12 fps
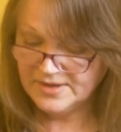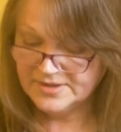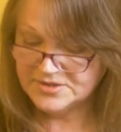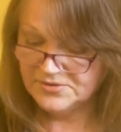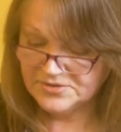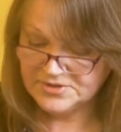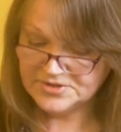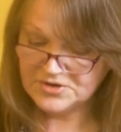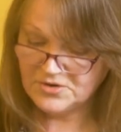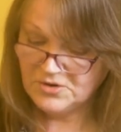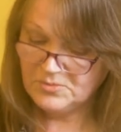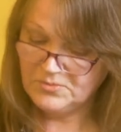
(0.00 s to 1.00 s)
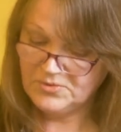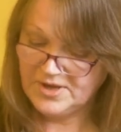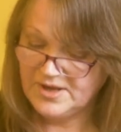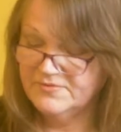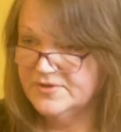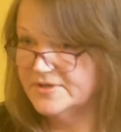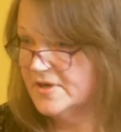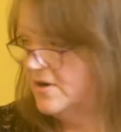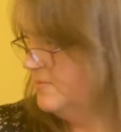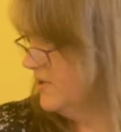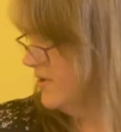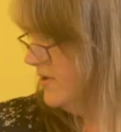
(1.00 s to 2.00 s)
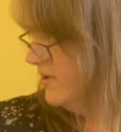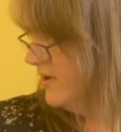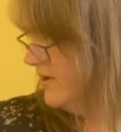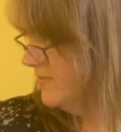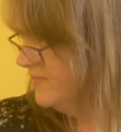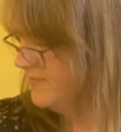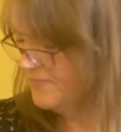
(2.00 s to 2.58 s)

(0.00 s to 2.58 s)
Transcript: So at the top we have the Dharmakaya,